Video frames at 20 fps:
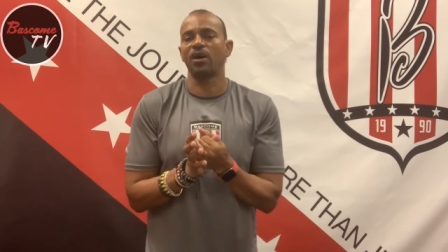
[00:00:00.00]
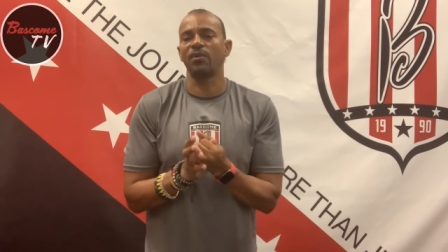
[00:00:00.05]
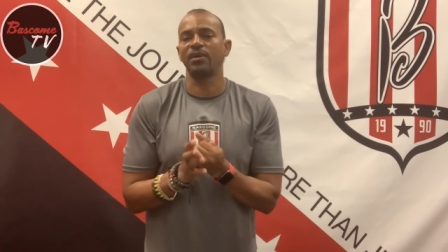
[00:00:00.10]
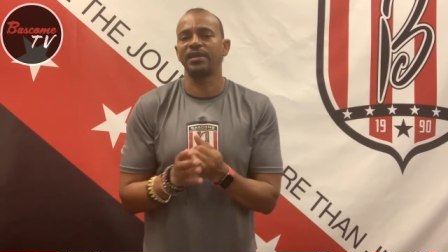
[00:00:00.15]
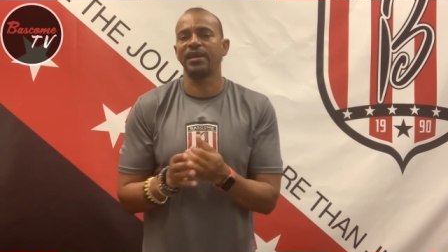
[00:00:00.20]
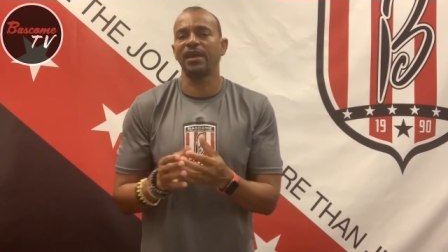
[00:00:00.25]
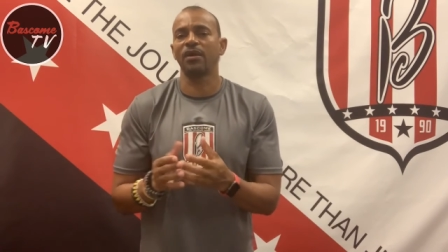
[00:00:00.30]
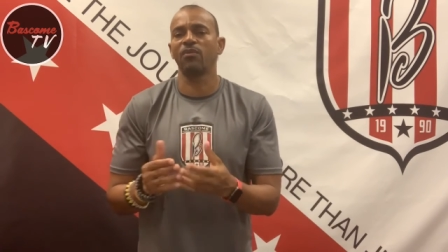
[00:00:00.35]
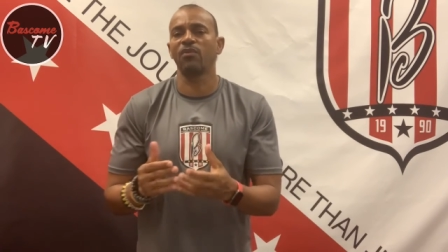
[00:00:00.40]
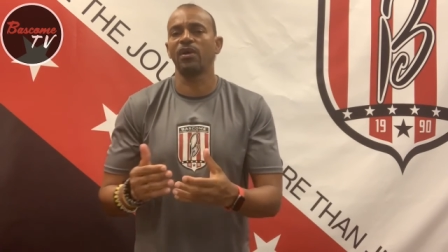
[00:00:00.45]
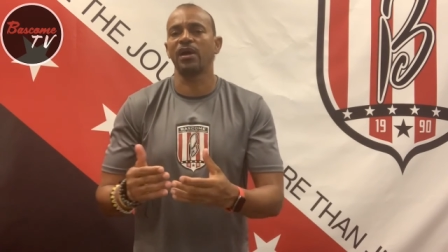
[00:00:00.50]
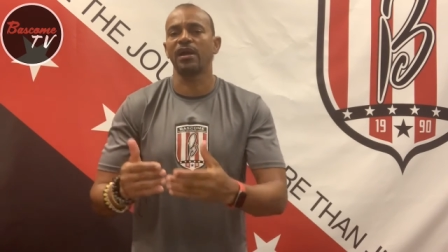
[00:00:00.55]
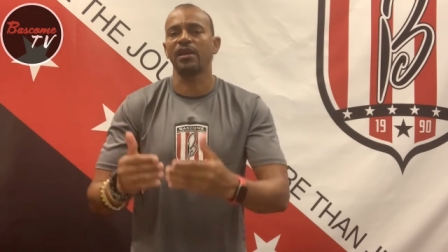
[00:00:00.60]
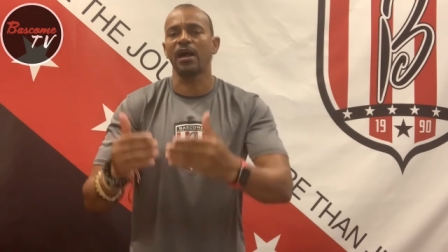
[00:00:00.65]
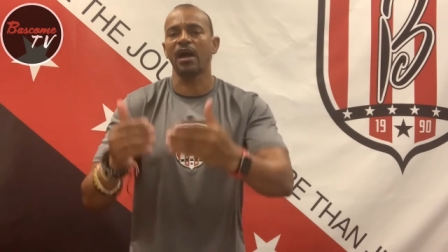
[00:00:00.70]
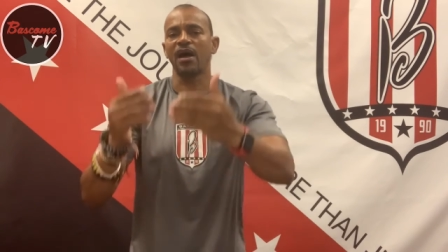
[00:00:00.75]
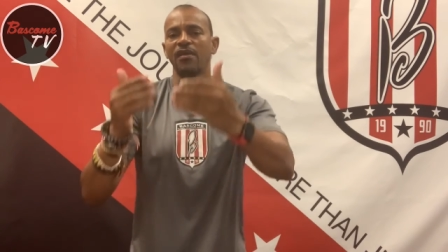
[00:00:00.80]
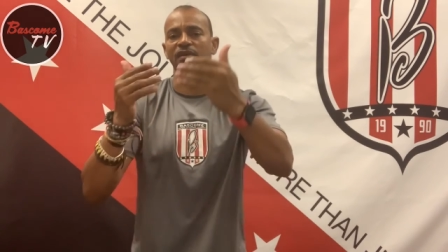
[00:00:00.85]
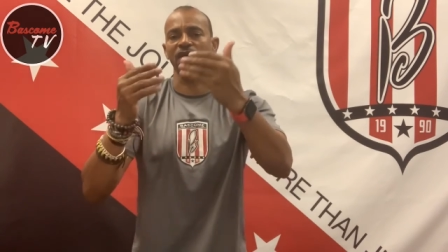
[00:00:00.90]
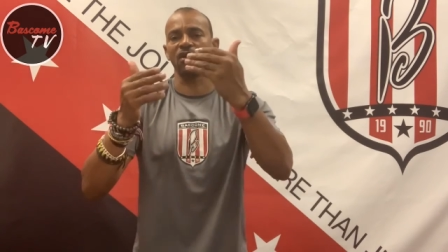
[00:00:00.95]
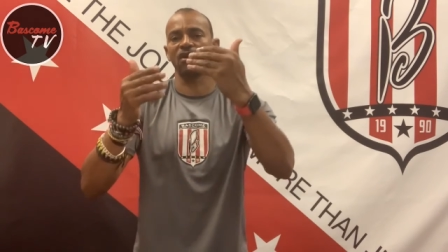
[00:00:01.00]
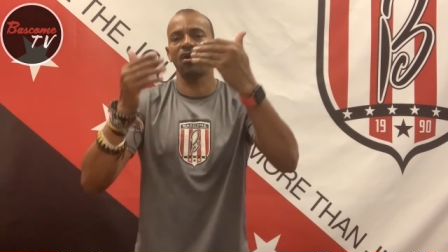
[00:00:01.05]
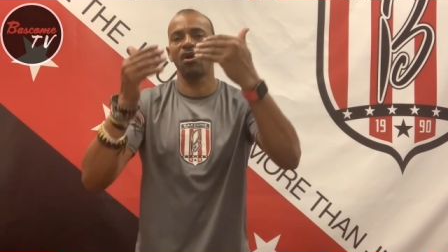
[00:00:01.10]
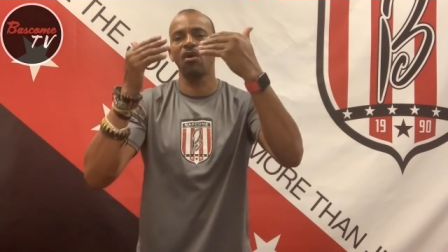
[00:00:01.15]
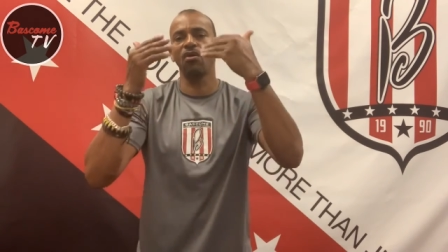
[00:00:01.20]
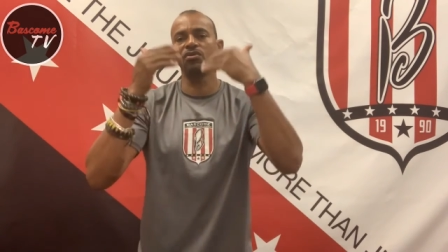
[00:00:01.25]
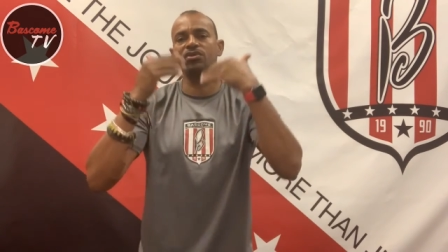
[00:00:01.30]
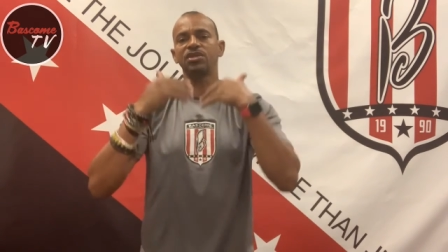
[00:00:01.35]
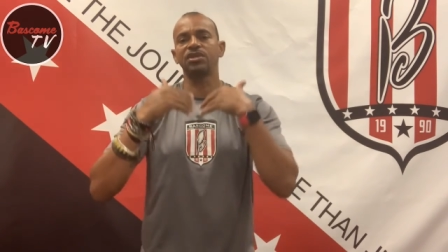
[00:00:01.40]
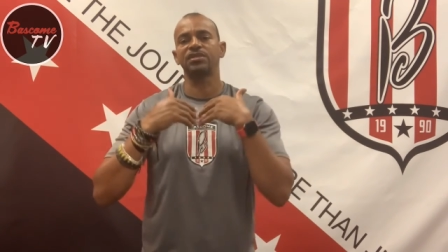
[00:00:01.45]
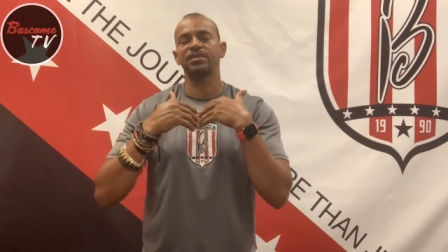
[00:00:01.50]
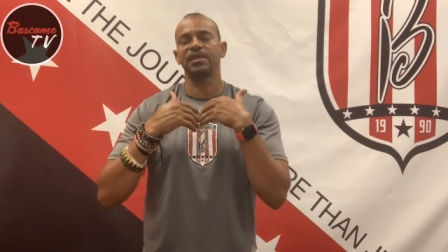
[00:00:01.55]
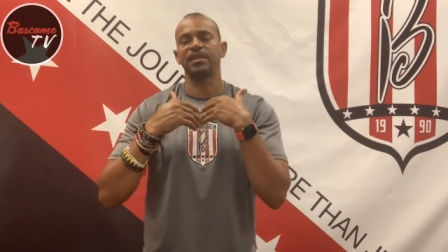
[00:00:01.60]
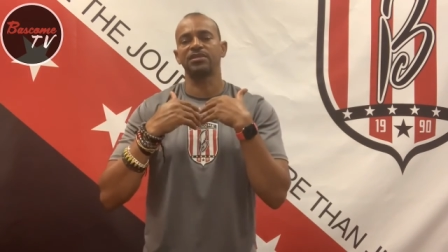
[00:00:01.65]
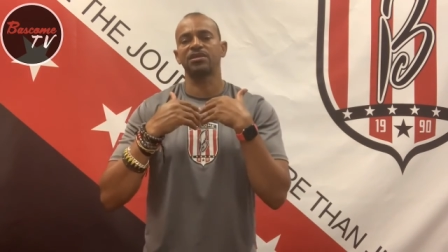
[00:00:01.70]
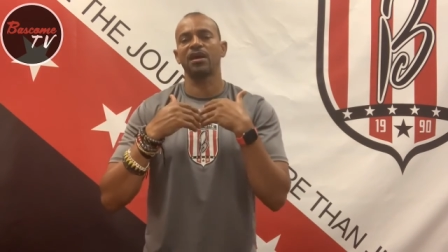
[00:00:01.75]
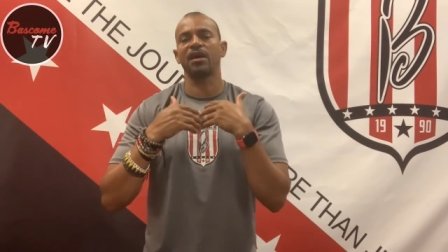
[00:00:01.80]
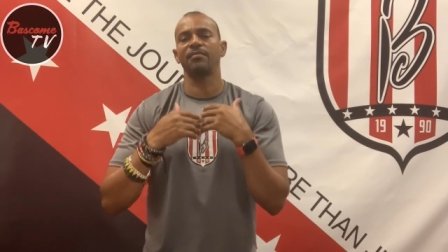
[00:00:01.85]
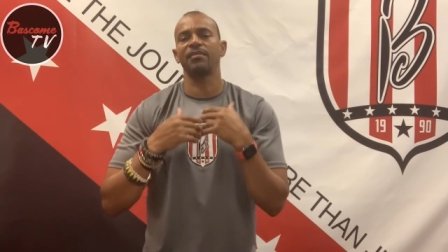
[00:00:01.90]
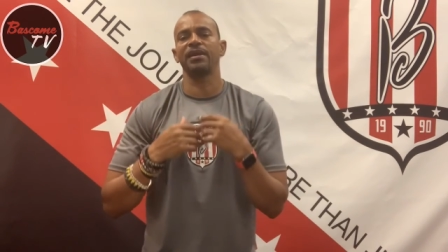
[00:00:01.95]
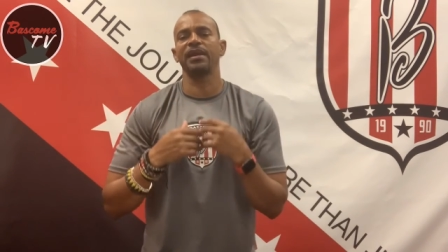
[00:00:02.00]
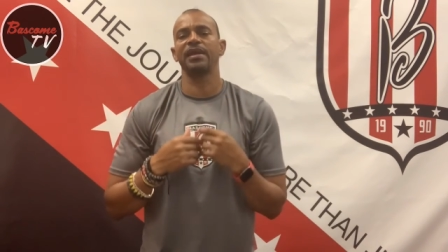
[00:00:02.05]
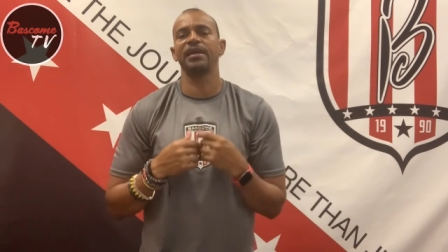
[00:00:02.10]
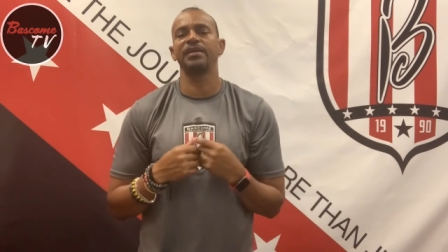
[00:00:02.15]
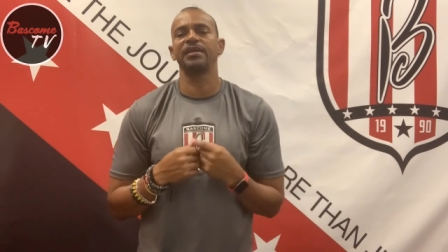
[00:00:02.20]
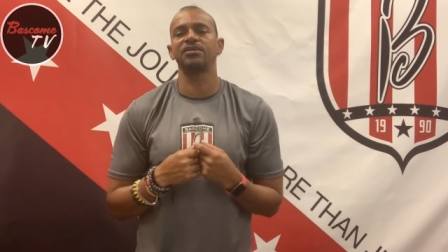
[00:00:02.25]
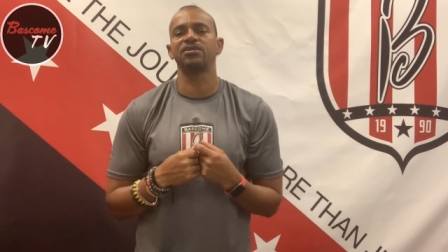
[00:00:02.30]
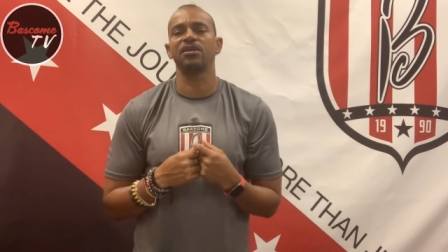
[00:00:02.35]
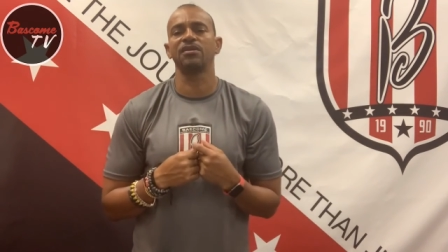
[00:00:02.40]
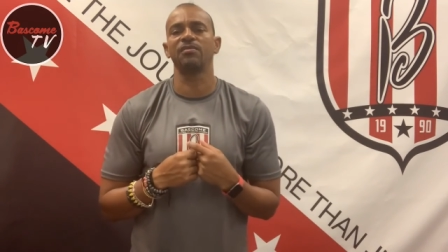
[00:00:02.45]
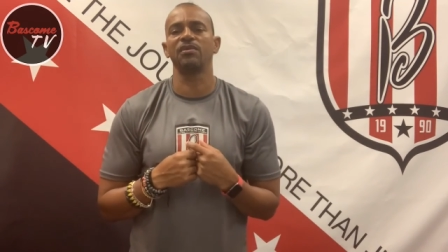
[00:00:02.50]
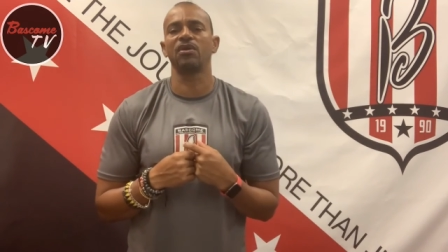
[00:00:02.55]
And then we got other coaches that's coming in that's going to